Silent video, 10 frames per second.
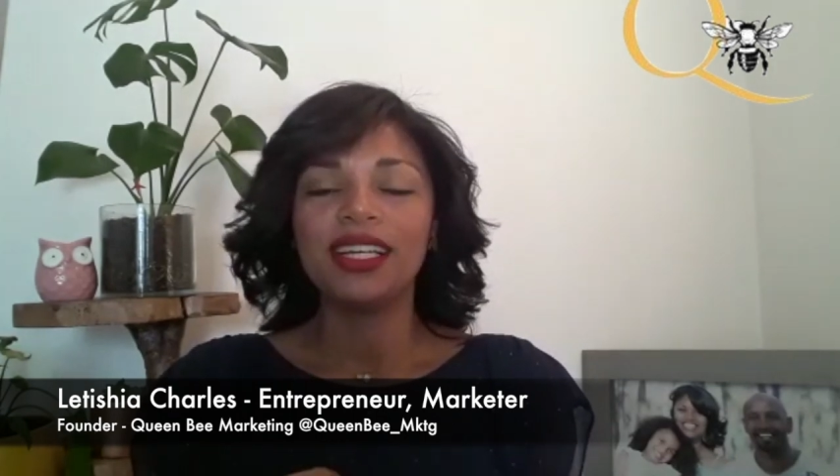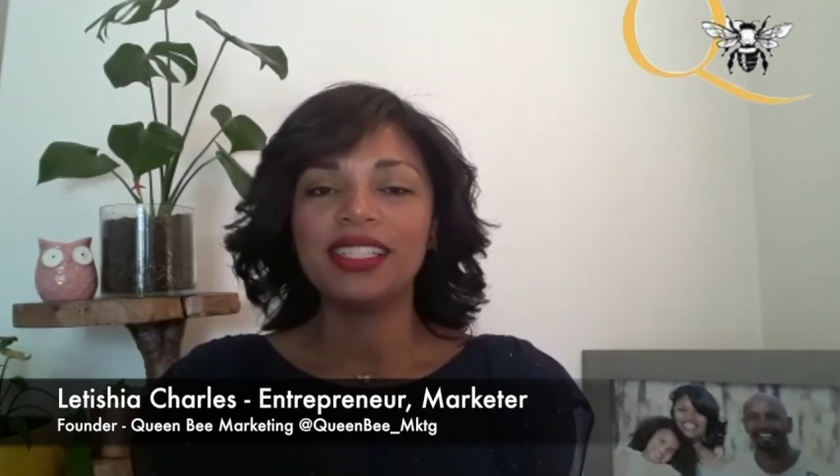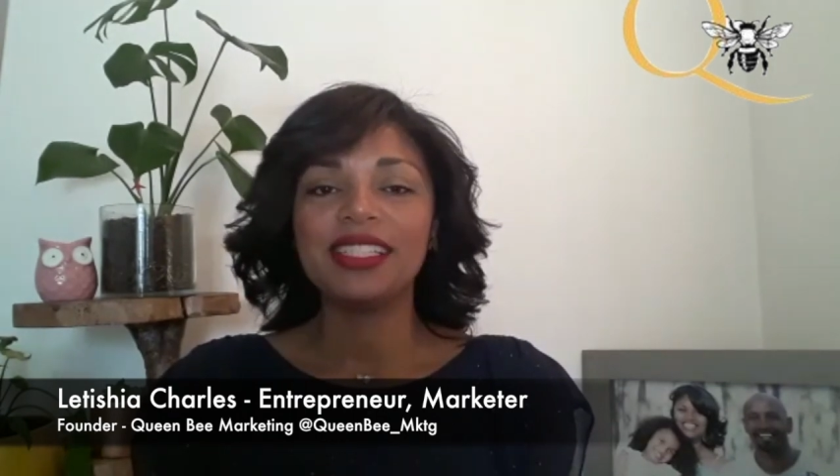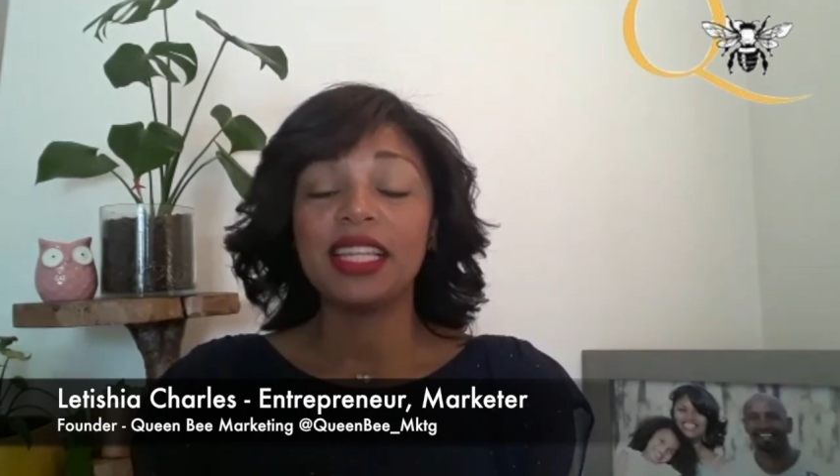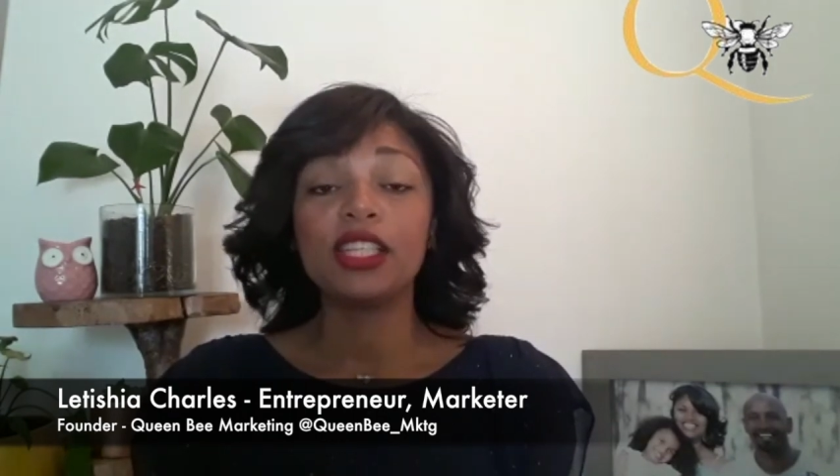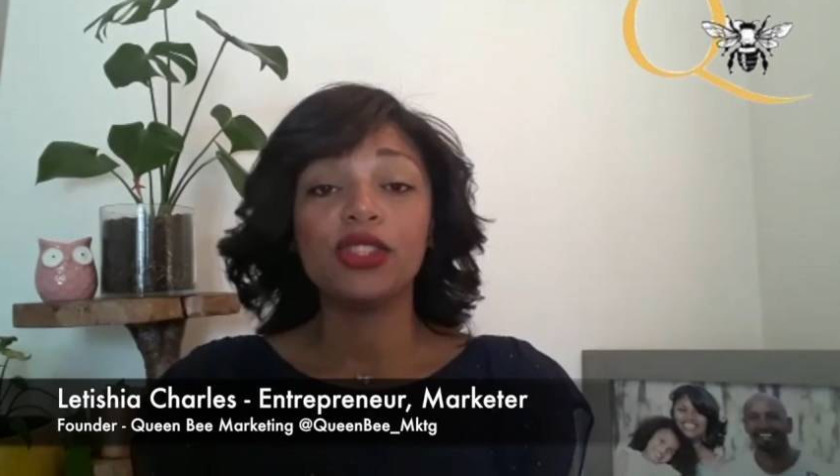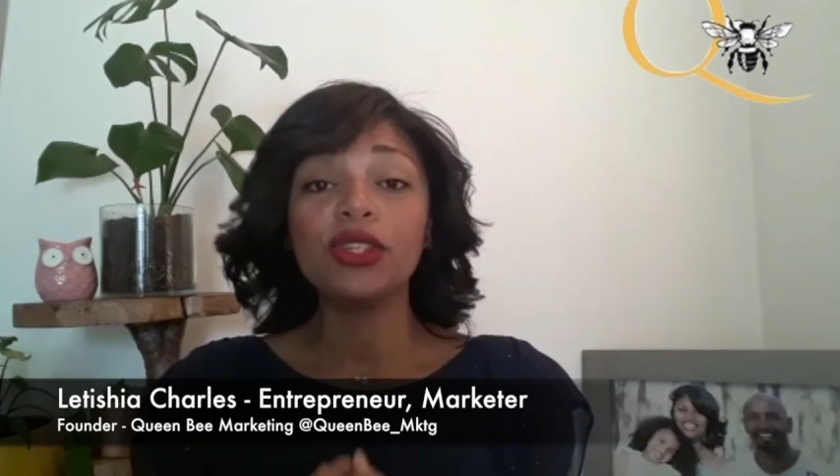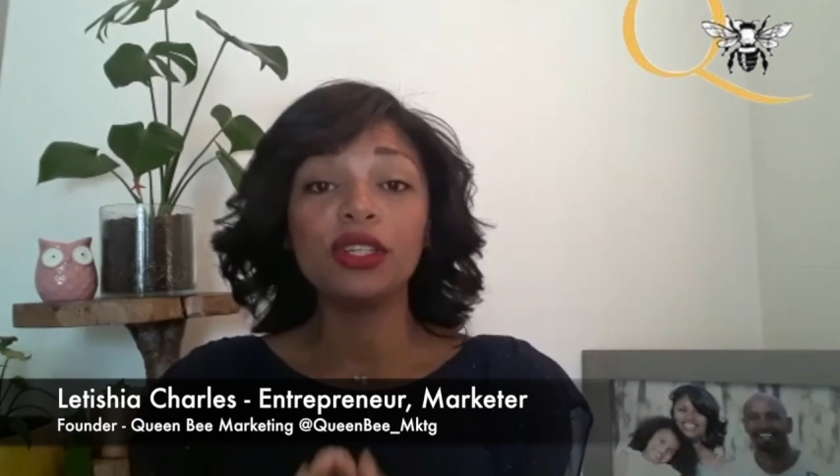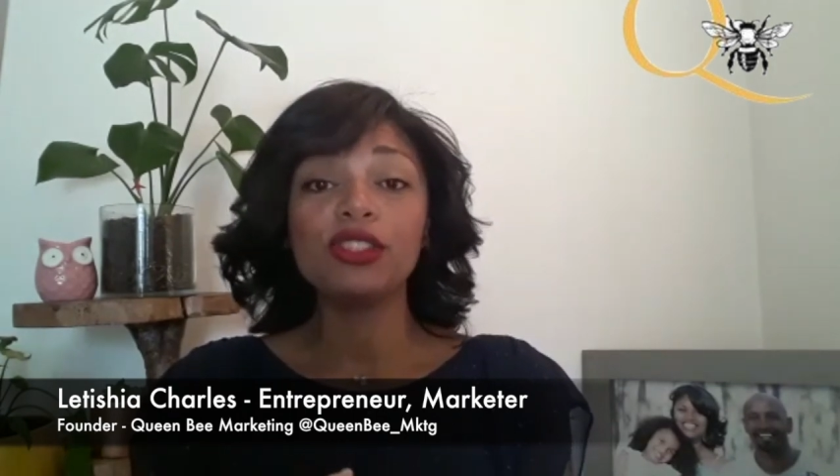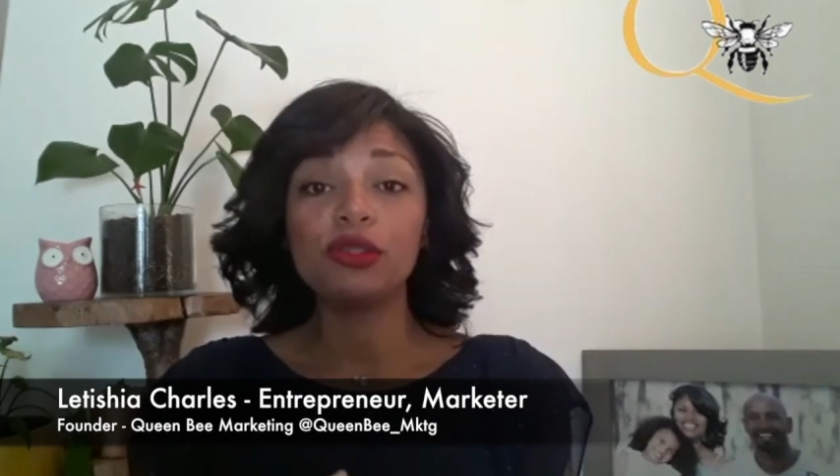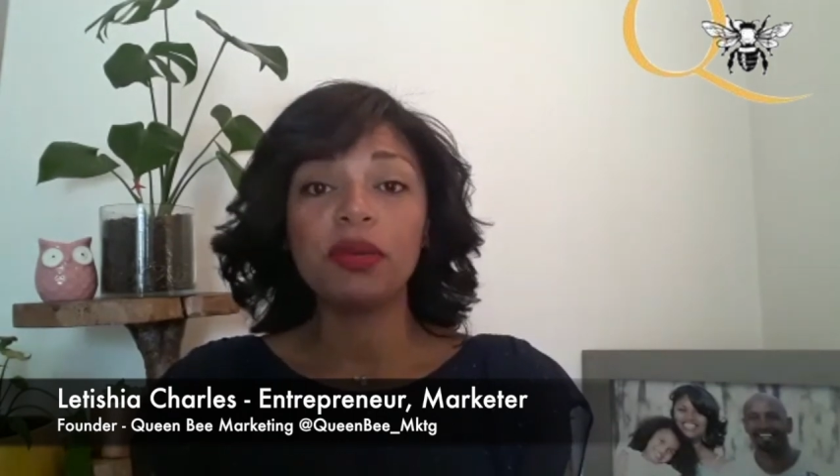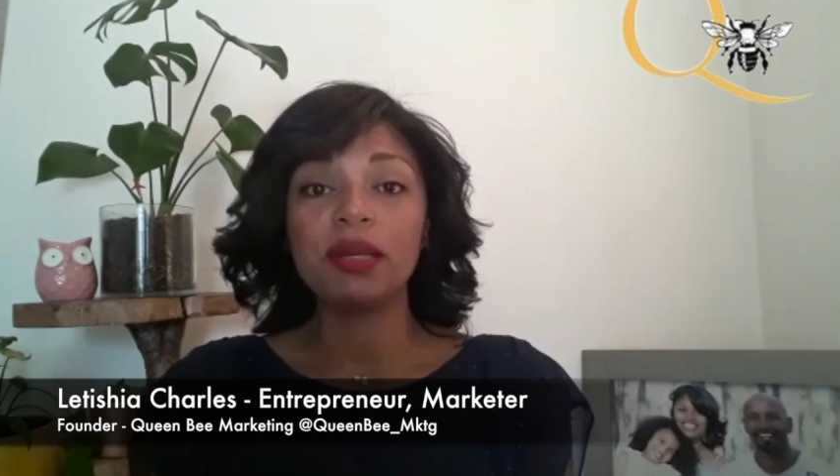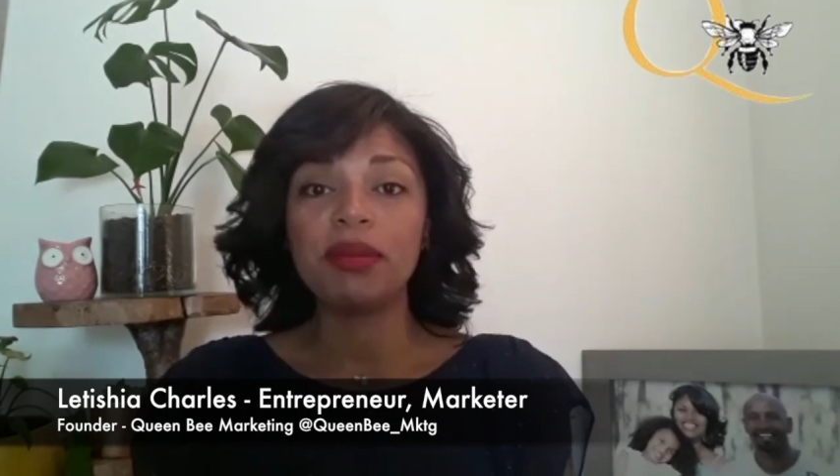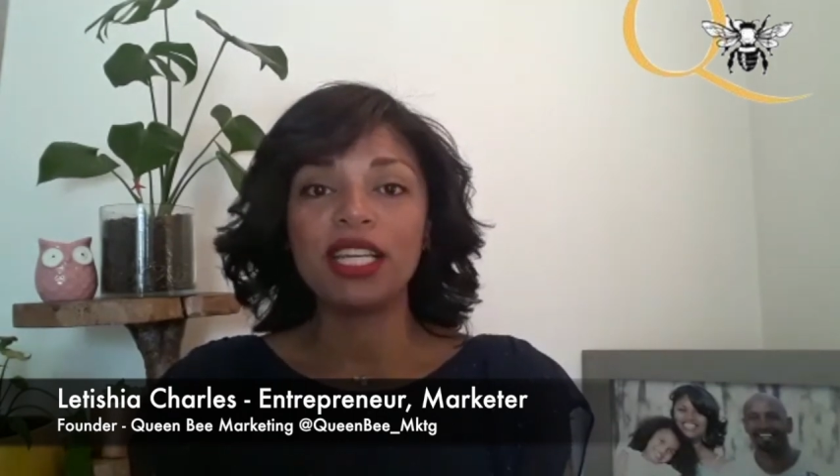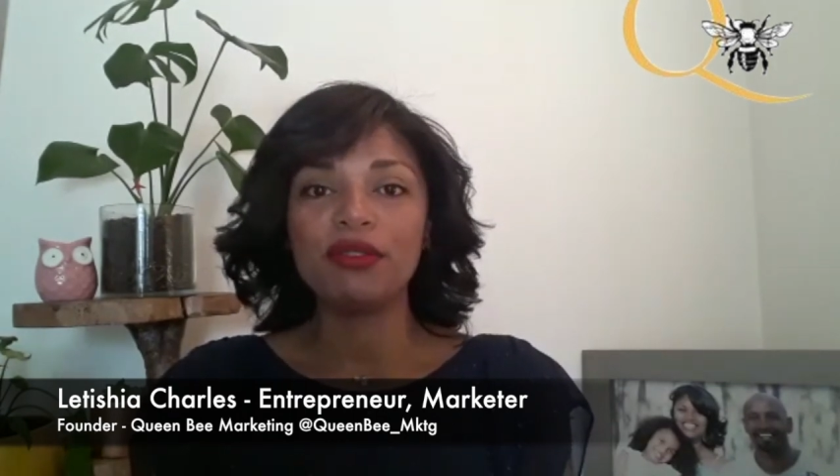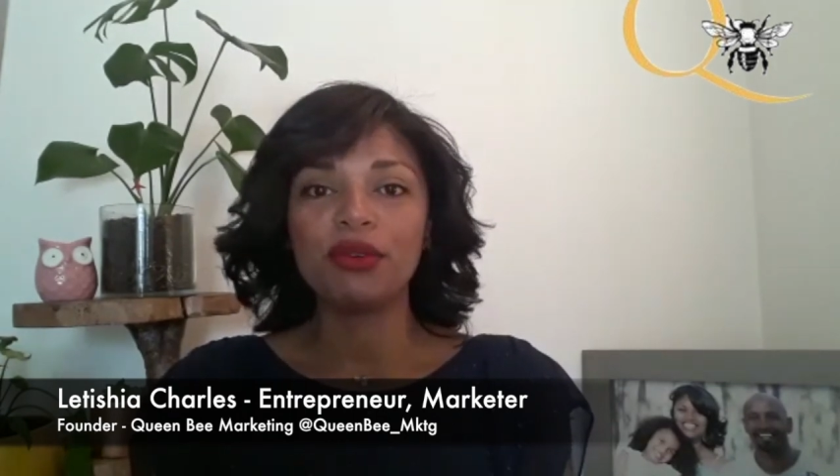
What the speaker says: understand that you're going to spend money